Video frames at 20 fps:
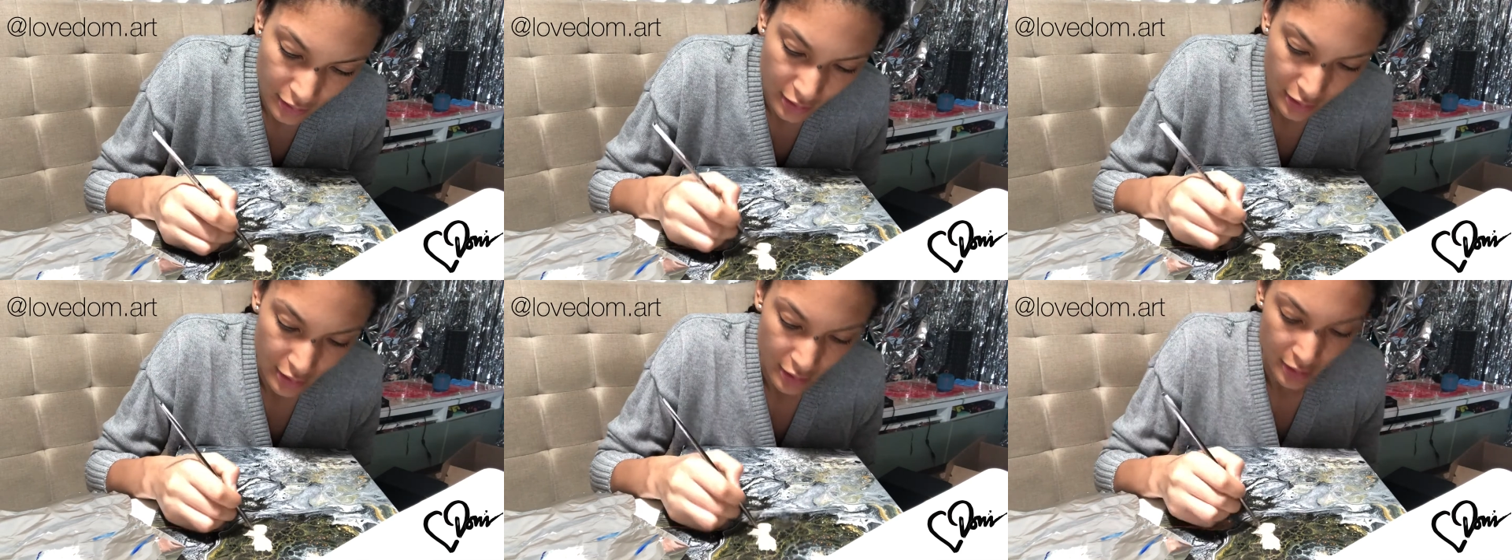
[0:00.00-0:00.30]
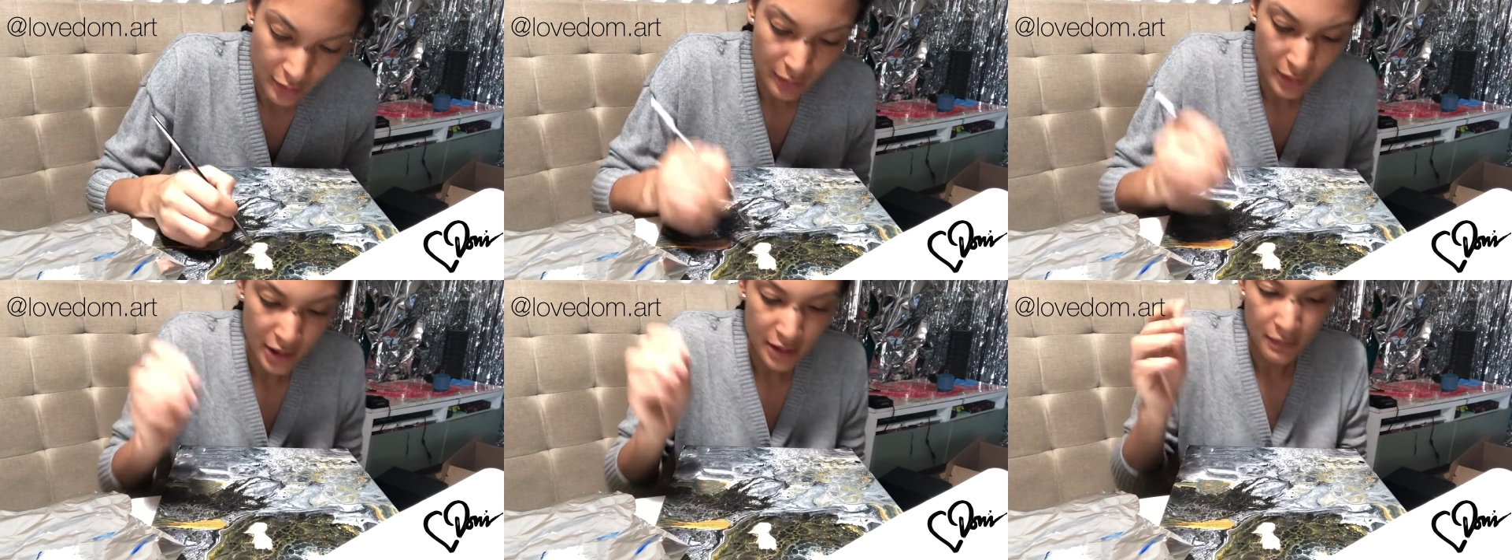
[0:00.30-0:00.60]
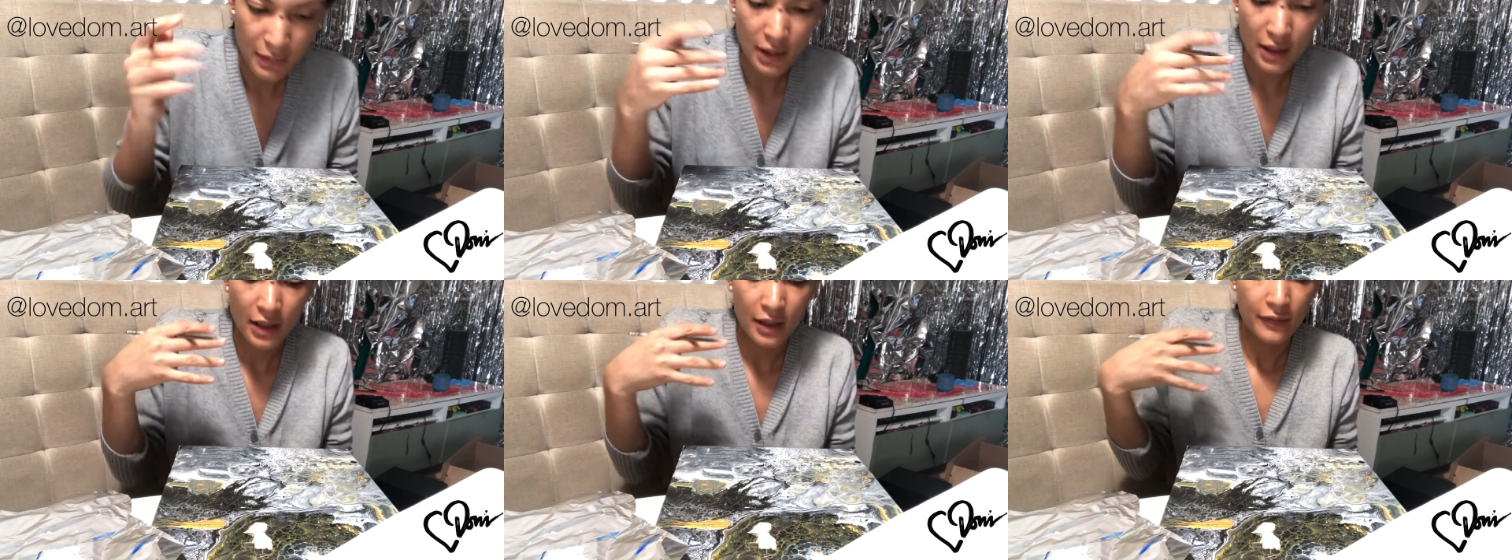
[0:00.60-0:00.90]
It makes
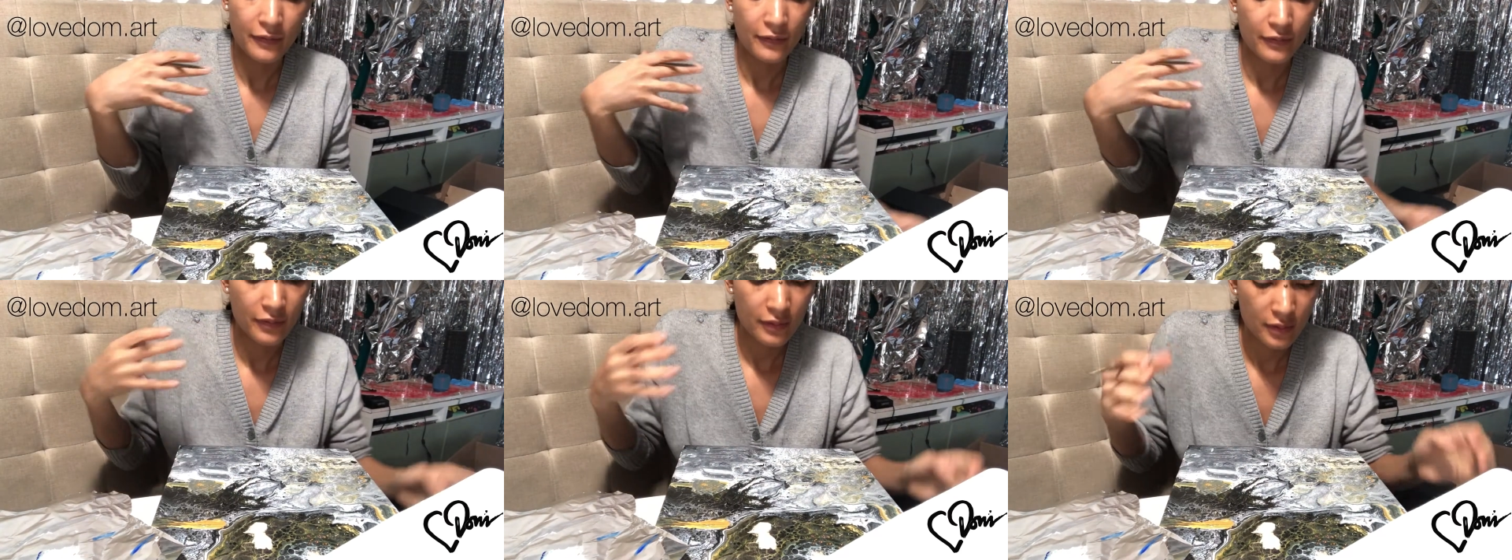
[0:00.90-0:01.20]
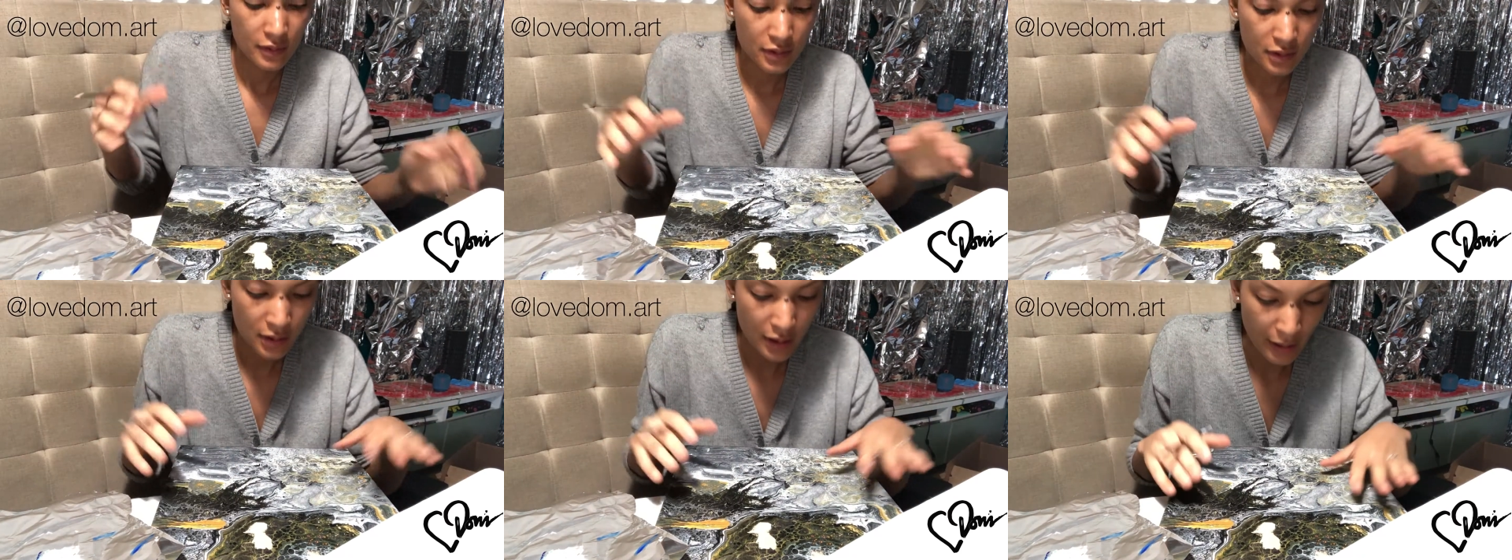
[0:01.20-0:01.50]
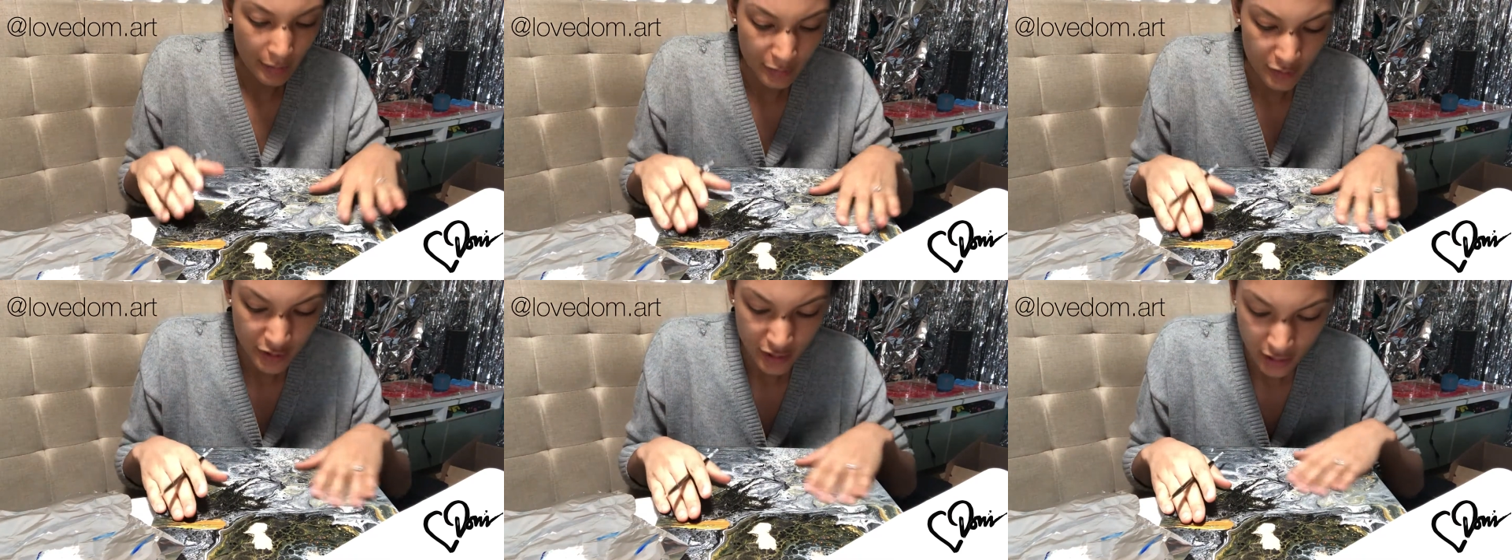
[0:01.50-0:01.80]
my life
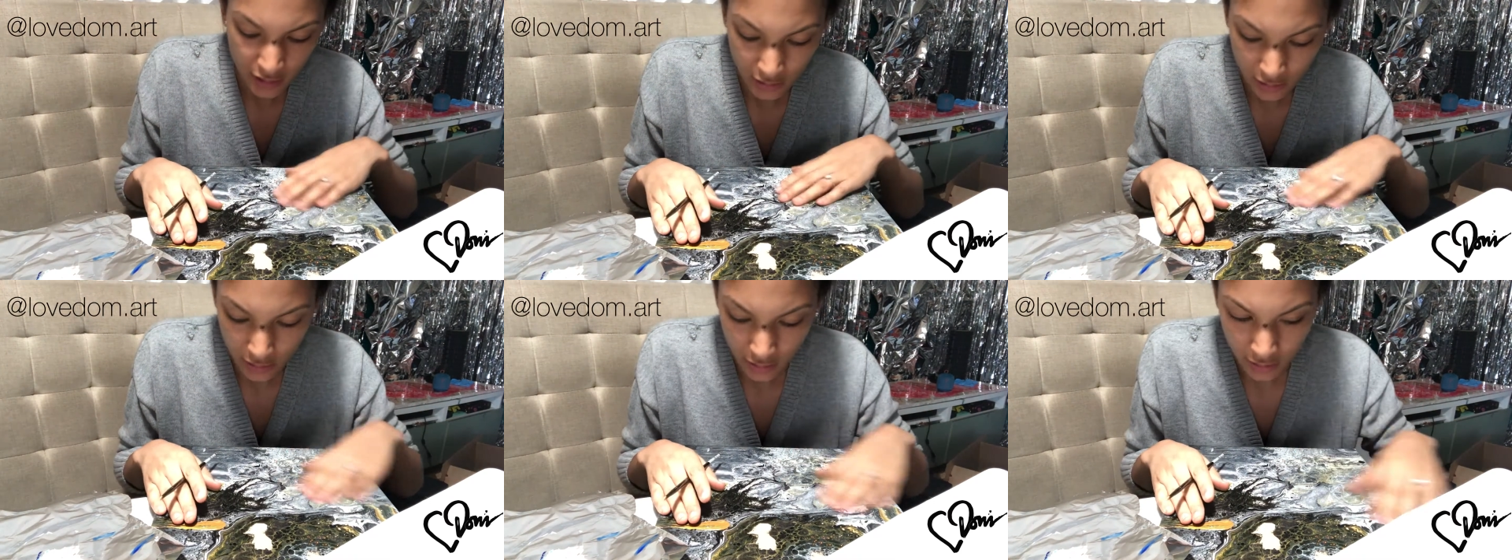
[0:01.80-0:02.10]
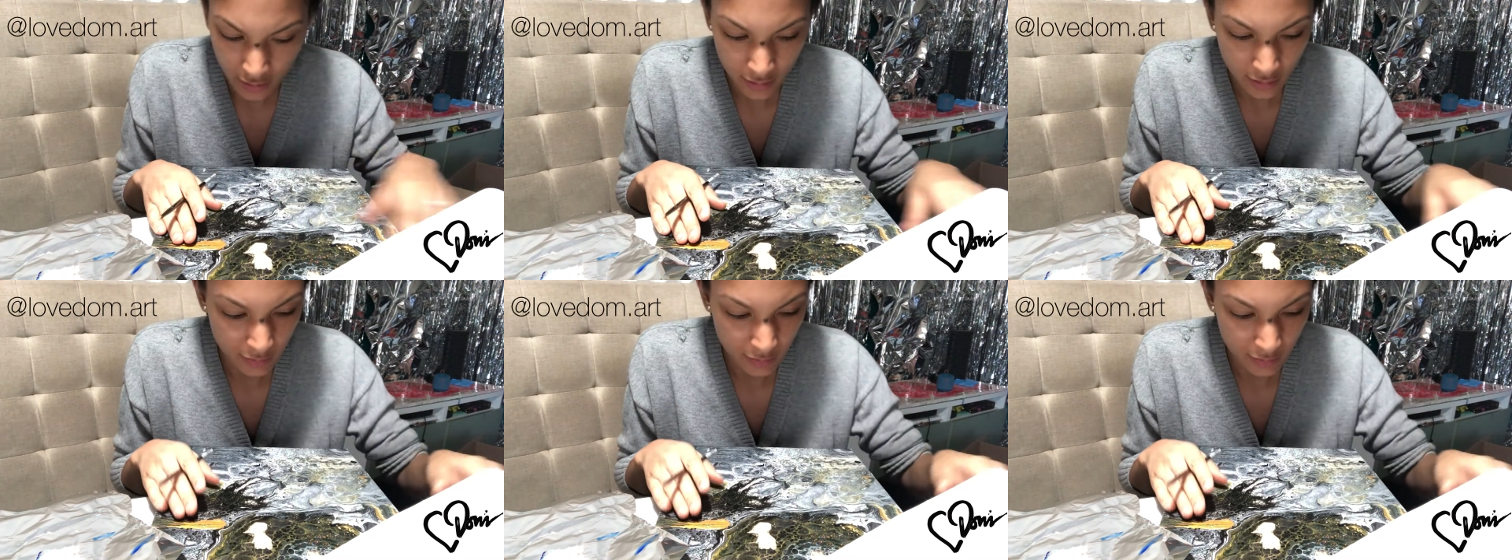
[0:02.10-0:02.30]
that much easier.